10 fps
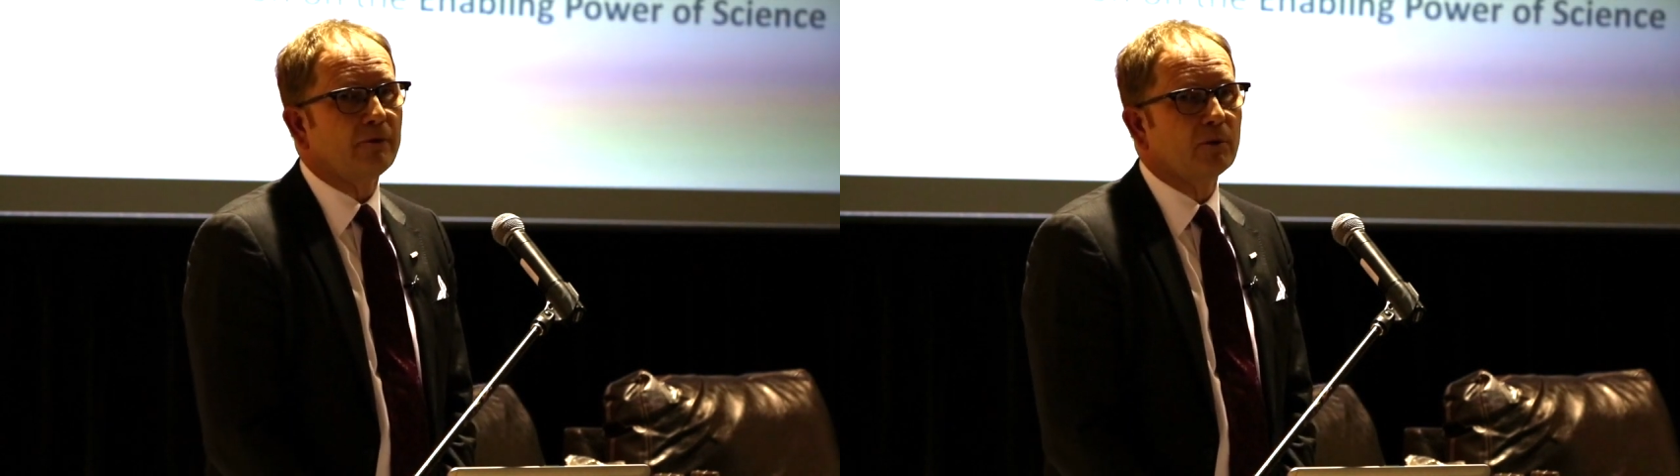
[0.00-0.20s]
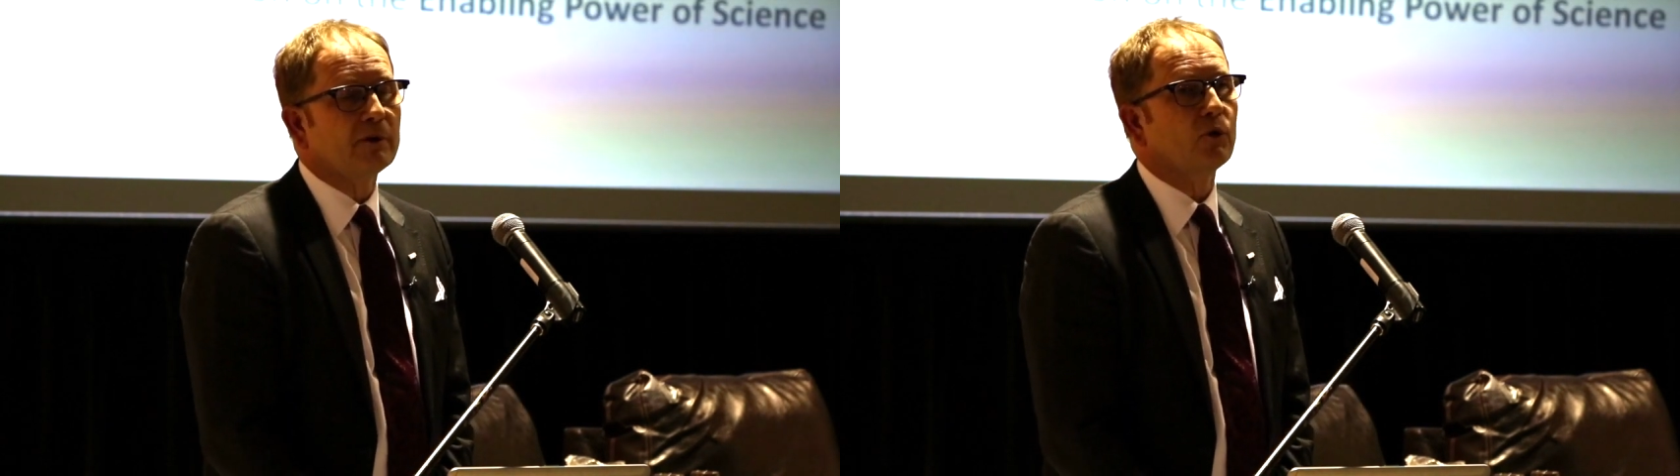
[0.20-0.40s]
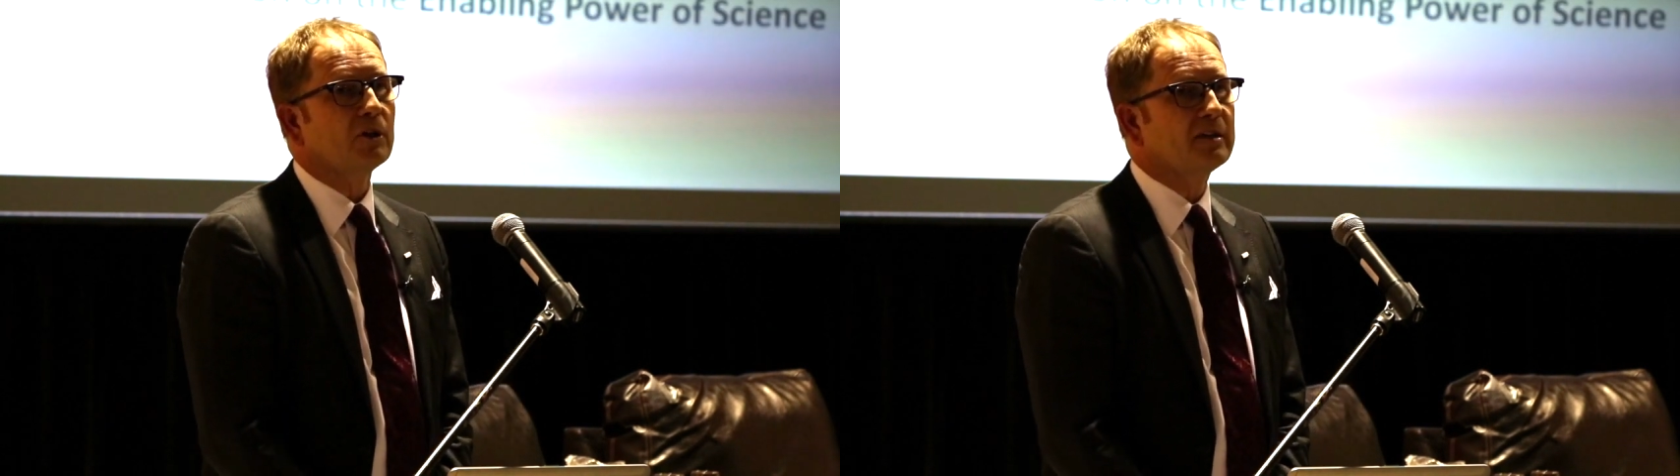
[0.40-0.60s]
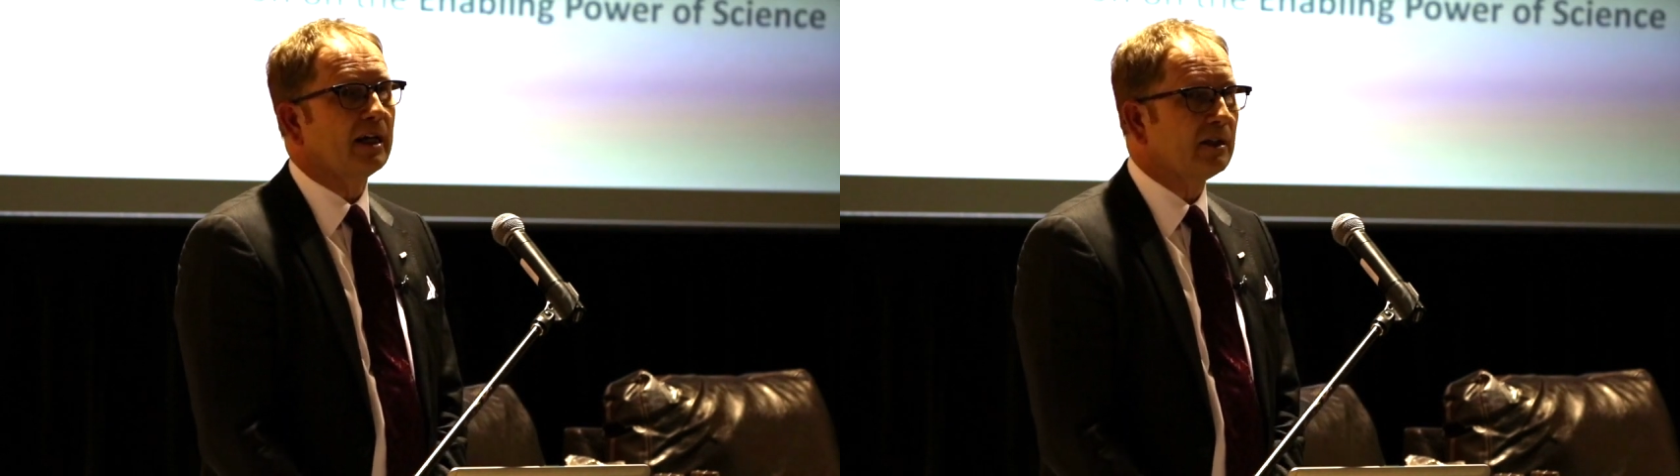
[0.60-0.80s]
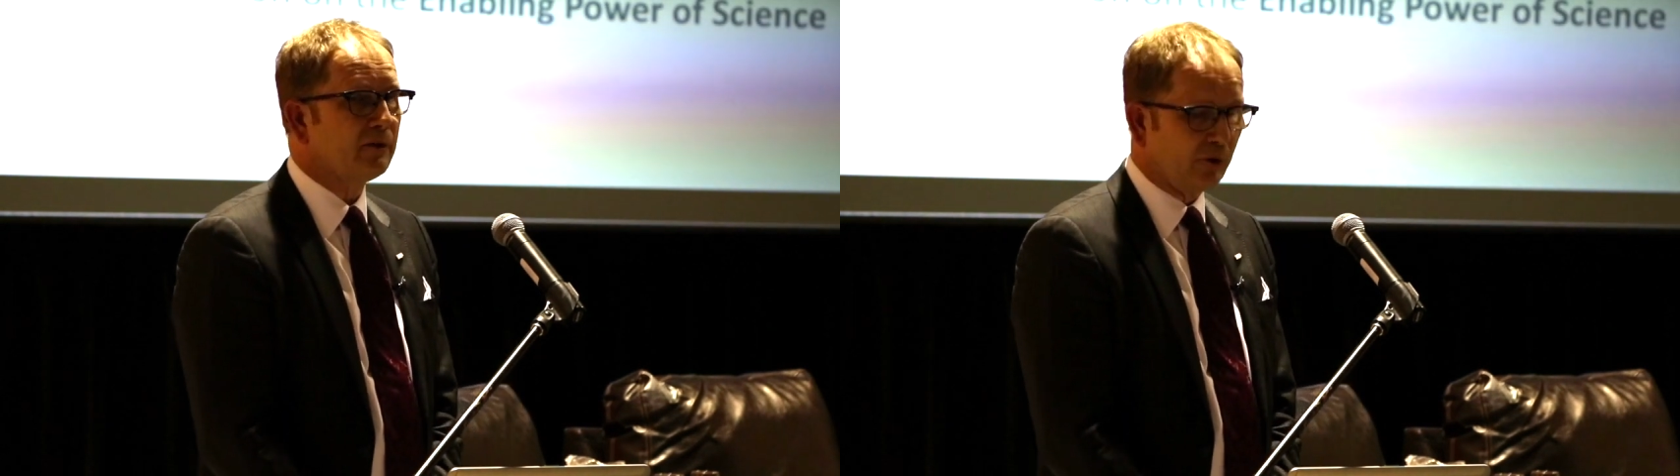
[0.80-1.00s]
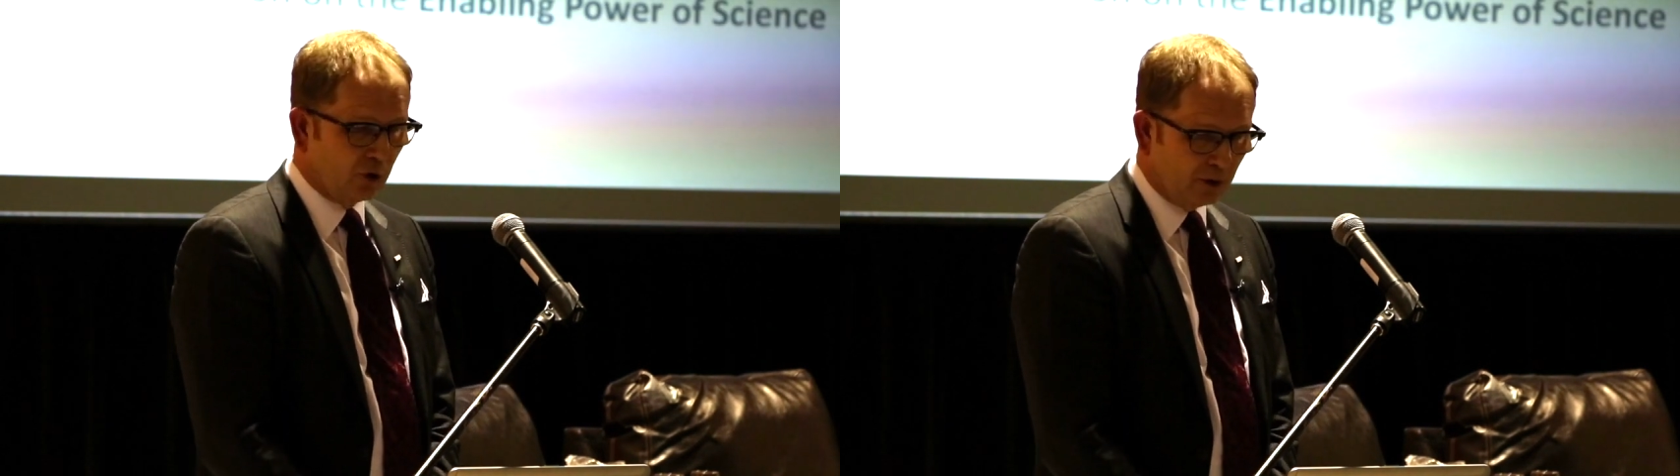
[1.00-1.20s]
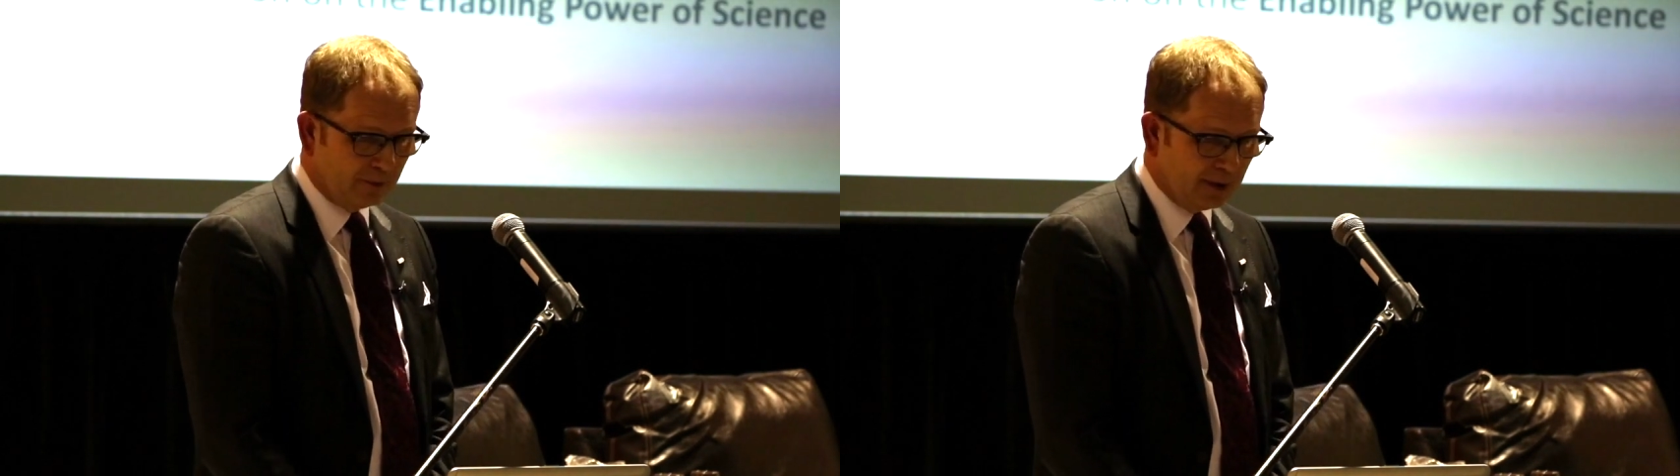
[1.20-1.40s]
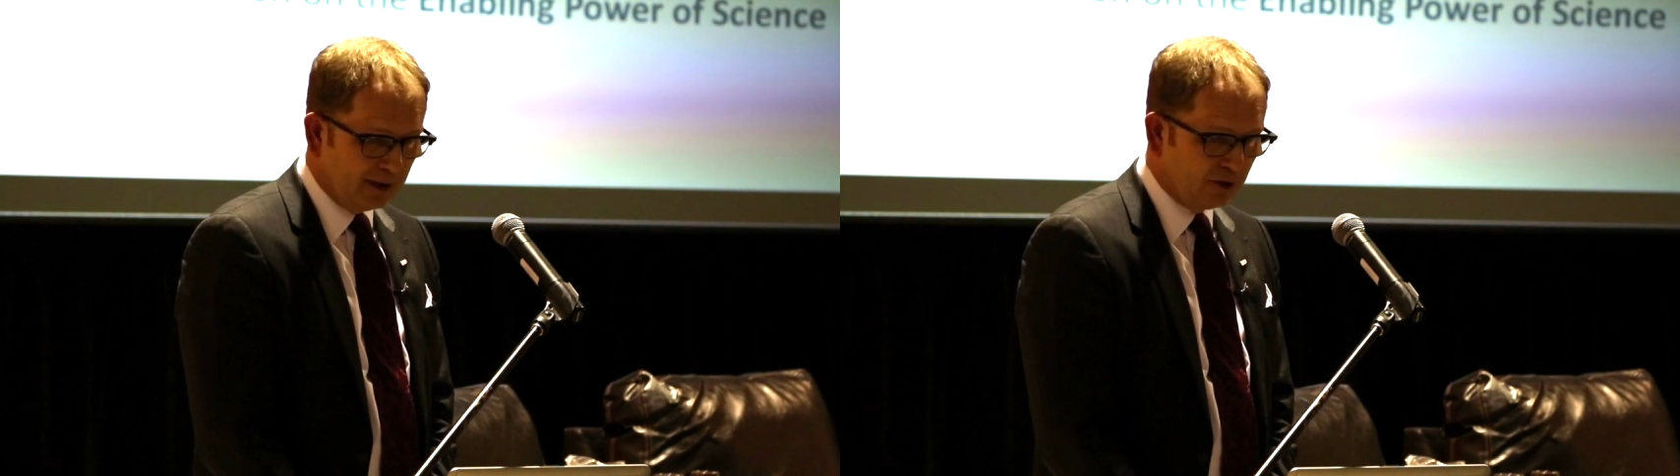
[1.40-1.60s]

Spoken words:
from the World Science Forum